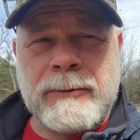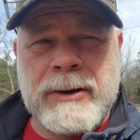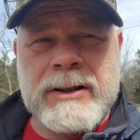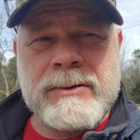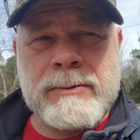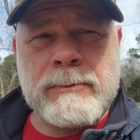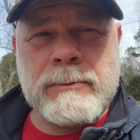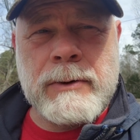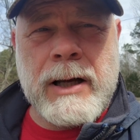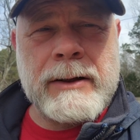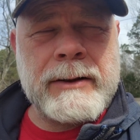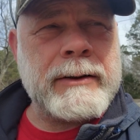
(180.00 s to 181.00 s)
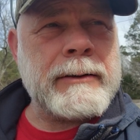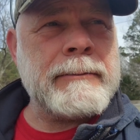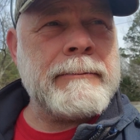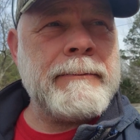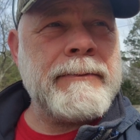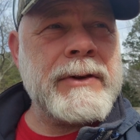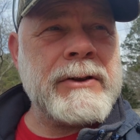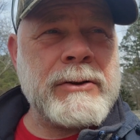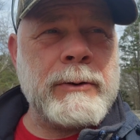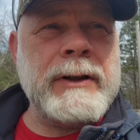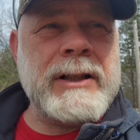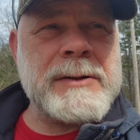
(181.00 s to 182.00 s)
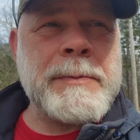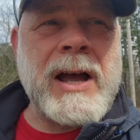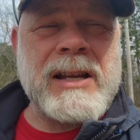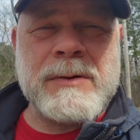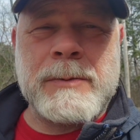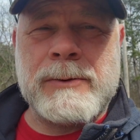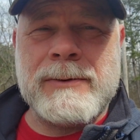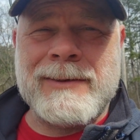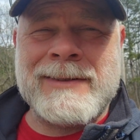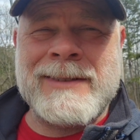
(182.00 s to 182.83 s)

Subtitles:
to freeze out here. So it is possible.